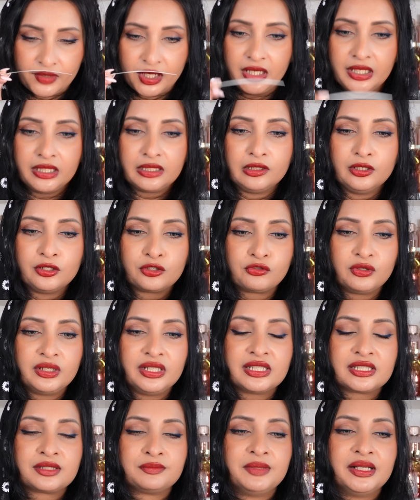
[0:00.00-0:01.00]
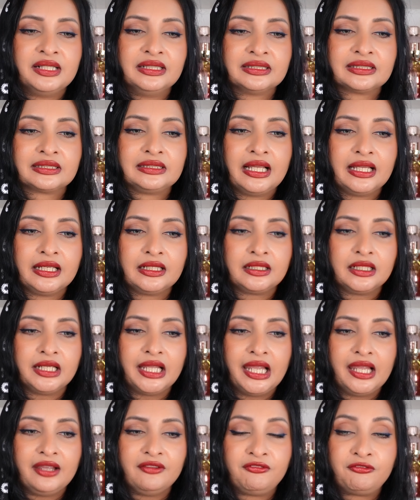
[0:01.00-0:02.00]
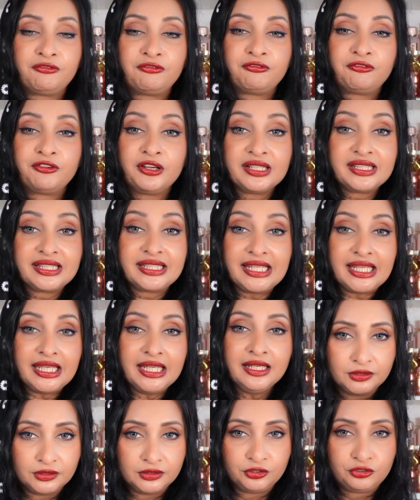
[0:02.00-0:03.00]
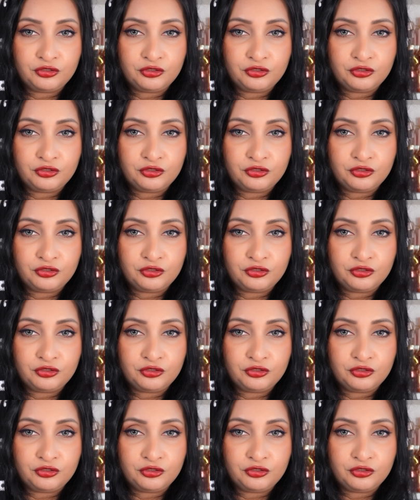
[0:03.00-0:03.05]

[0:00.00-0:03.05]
It literally smells like a frizzy